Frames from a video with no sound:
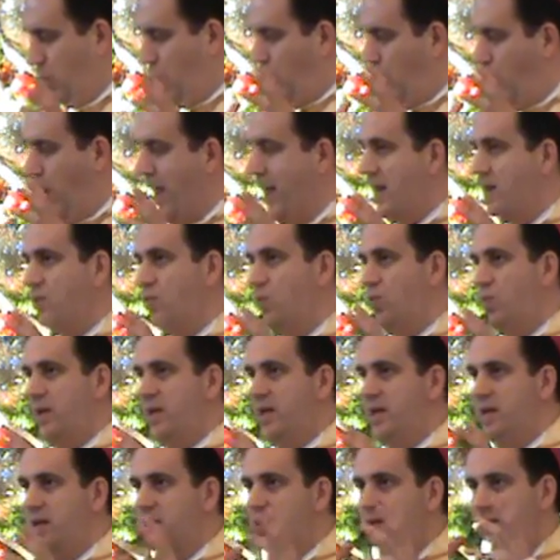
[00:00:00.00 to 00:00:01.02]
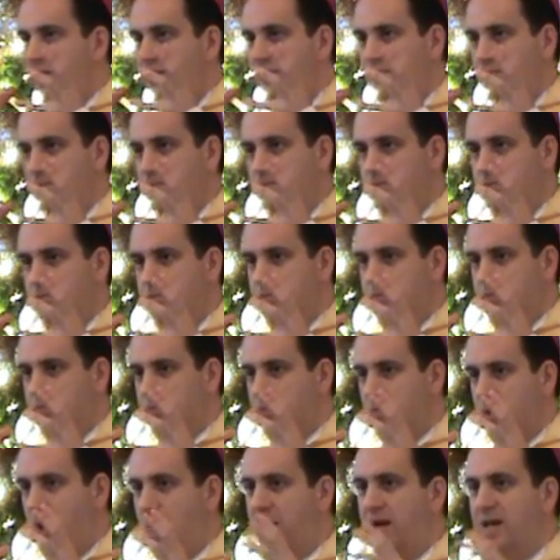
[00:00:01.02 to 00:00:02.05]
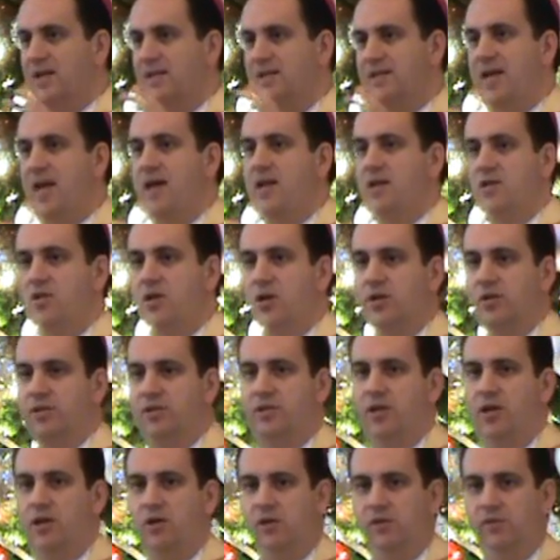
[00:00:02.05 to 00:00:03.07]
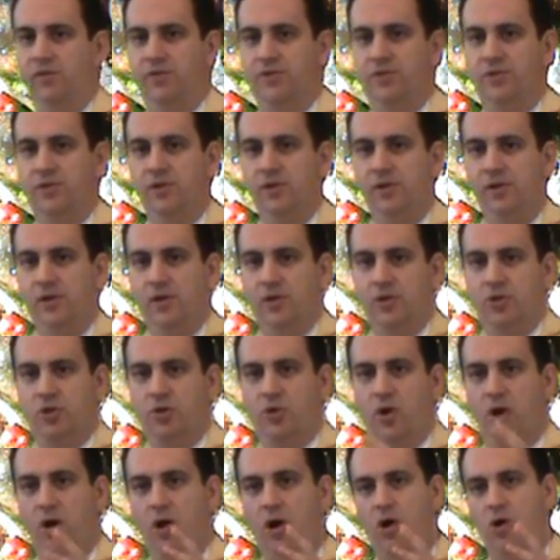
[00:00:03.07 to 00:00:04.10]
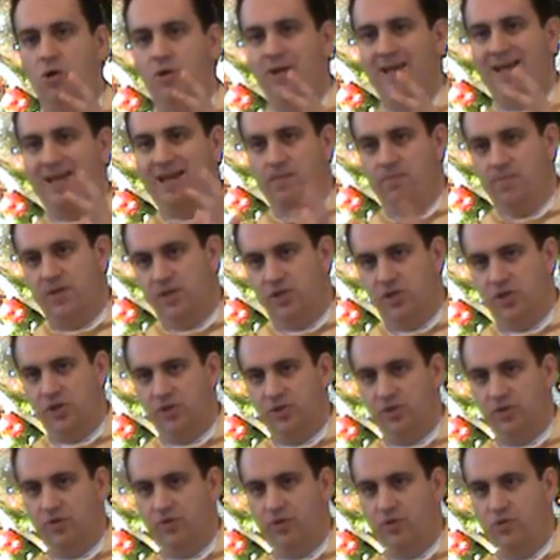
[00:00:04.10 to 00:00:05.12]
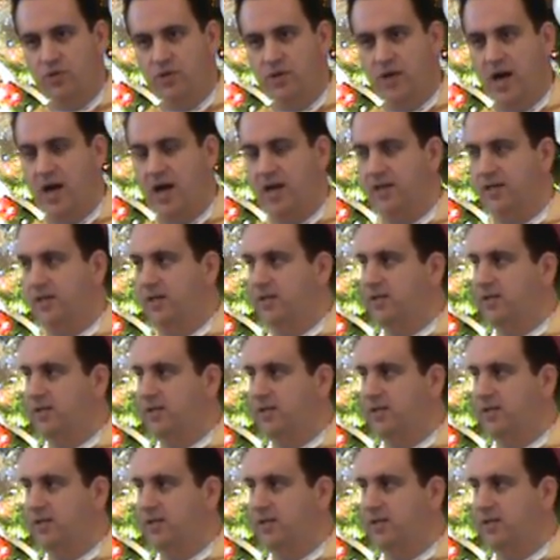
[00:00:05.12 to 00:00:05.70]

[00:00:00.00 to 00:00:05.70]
When we content ourselves to our own images of who God